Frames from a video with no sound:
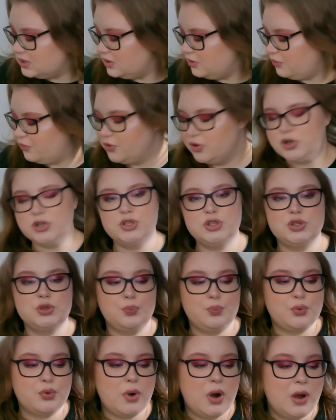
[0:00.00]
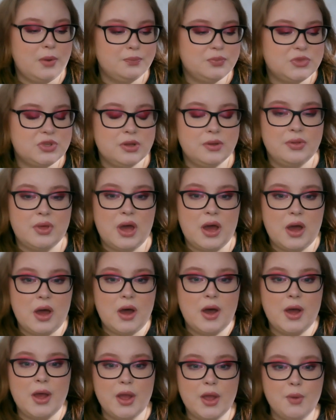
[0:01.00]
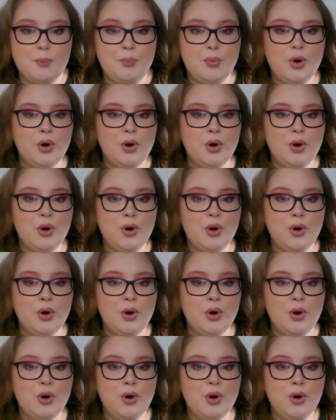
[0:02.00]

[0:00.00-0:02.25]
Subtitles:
The first prompt that I